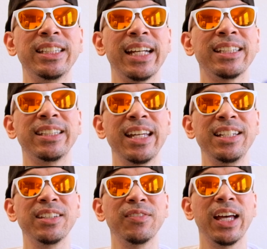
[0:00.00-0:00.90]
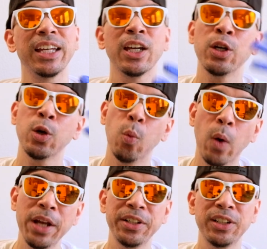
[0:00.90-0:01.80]
that sense of like
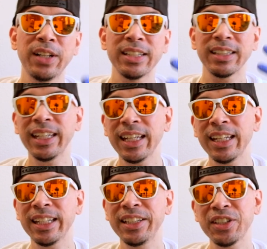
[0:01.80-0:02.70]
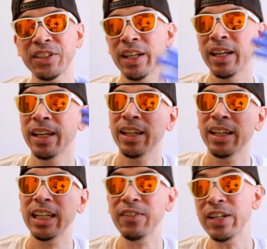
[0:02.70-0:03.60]
wonder as a kid. And just
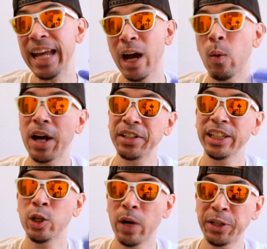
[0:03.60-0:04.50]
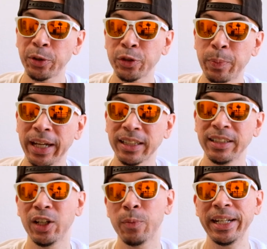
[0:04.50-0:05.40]
even now watching it in retrospect,
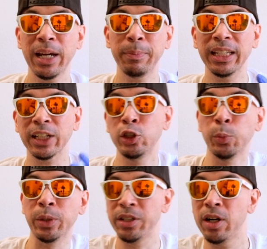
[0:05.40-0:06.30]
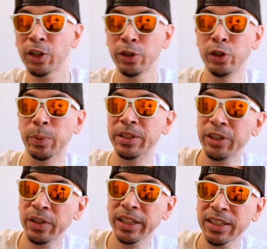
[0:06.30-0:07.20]
you know, it may not be like super dark or super
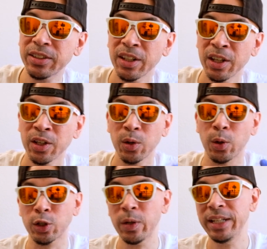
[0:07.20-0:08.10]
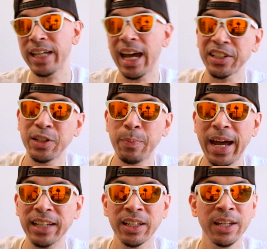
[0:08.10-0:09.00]
serious or crazy action
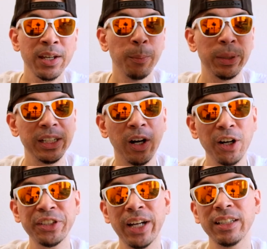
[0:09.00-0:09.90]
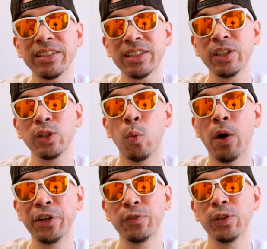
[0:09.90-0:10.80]
packed, but the art style is still
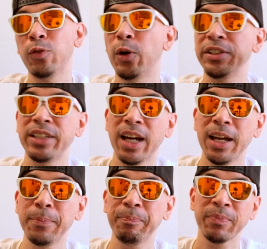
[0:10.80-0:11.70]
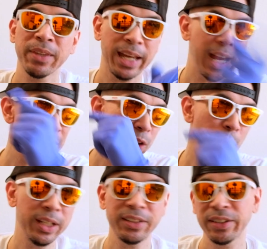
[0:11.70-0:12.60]
wonderful for its time. As
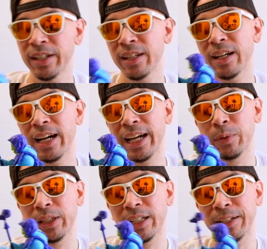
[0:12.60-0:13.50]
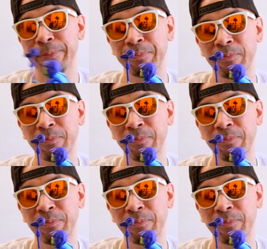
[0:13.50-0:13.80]
always, I will